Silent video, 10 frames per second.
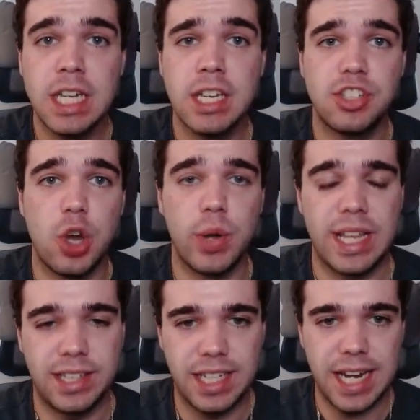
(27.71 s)
So in
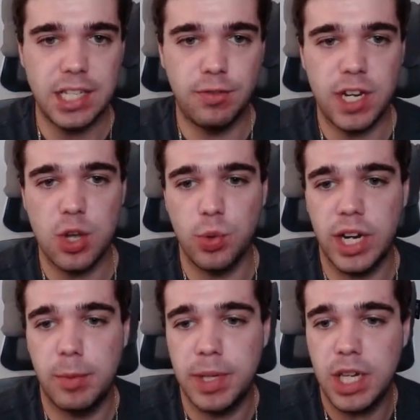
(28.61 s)
today's video, we're going
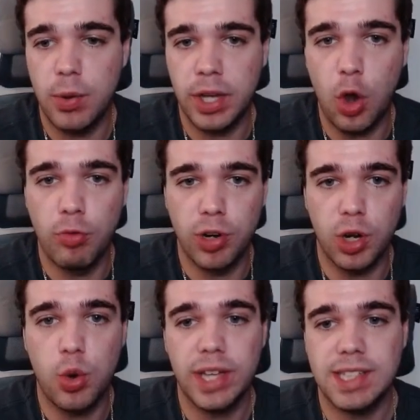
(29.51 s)
to be going over a
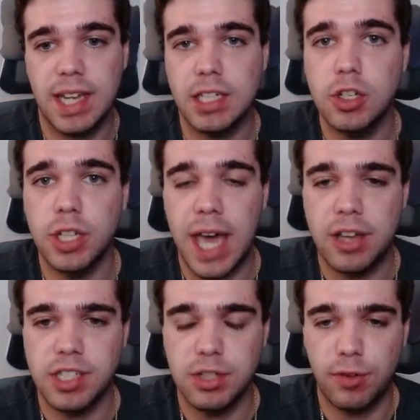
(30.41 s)
quick technical
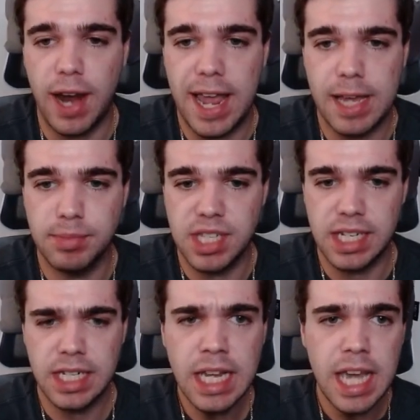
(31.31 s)
analysis for
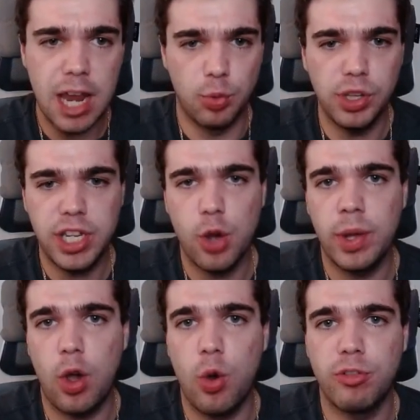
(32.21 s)
AMC and really
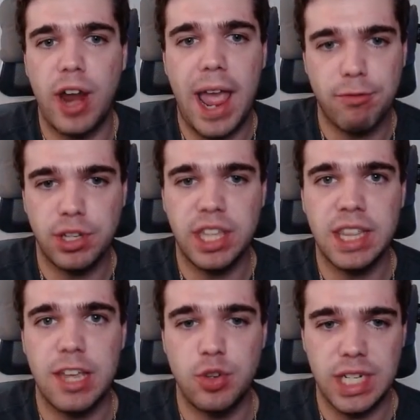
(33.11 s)
going over everything
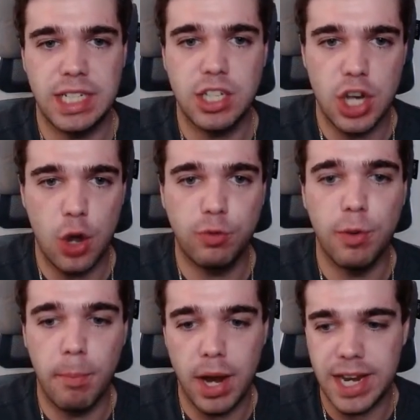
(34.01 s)
that you need to know for
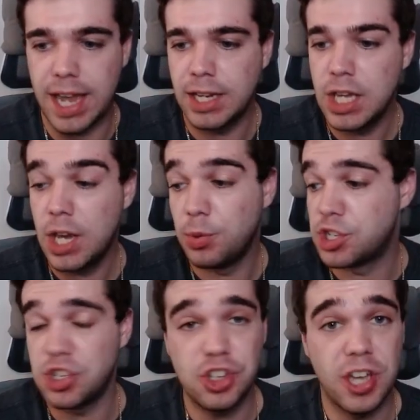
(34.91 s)
Monday, which
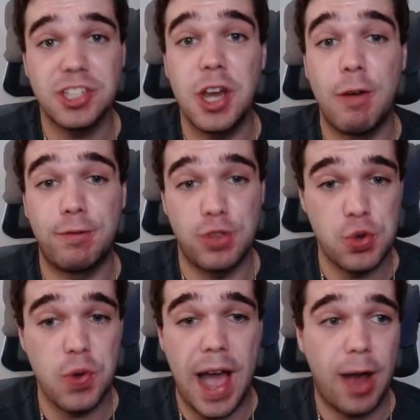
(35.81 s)
is just a
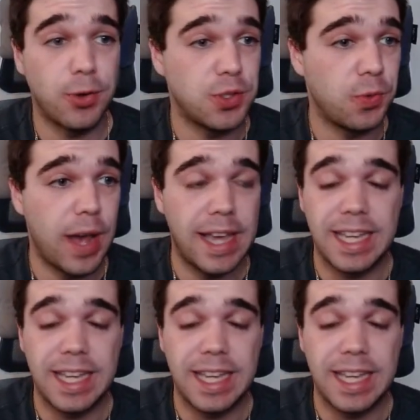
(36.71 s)
few hours away.